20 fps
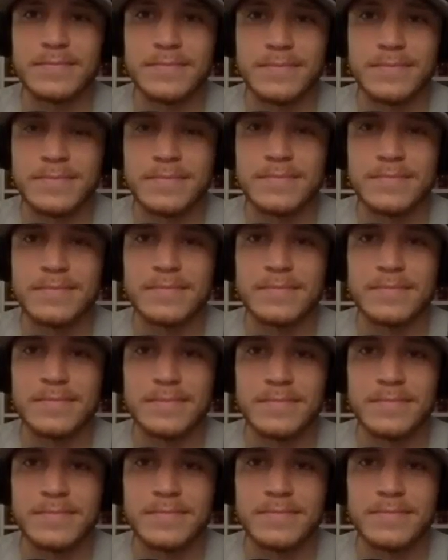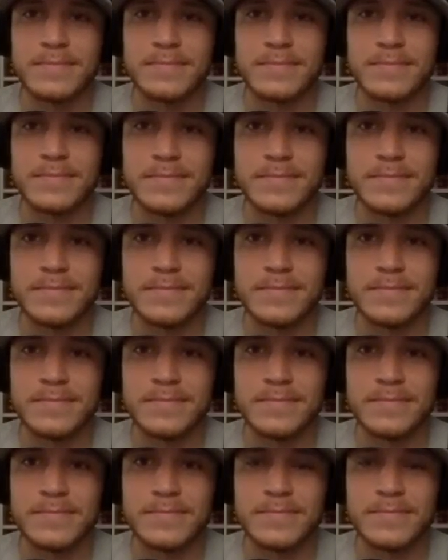
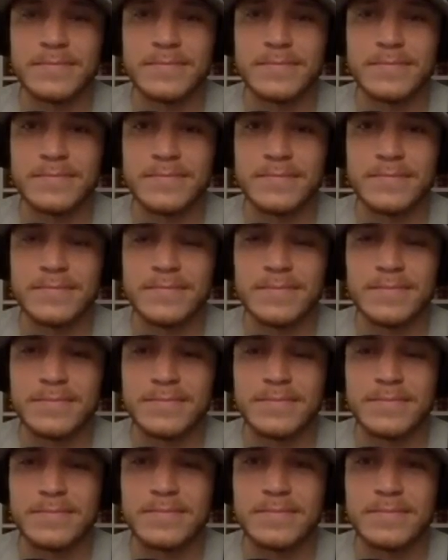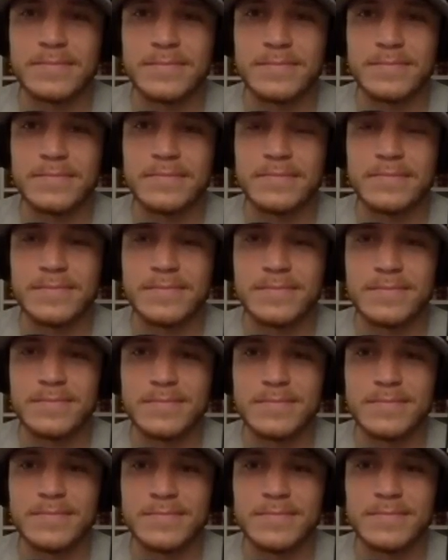
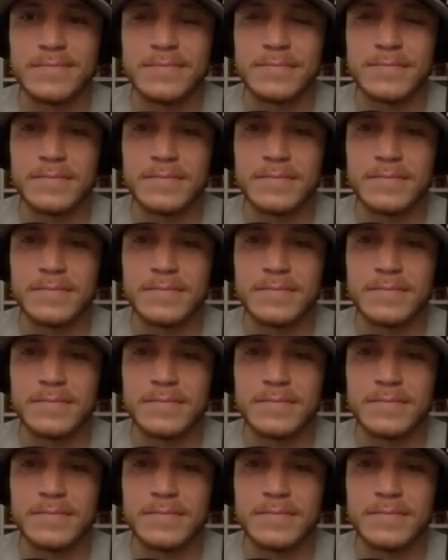No words are spoken by the person on screen.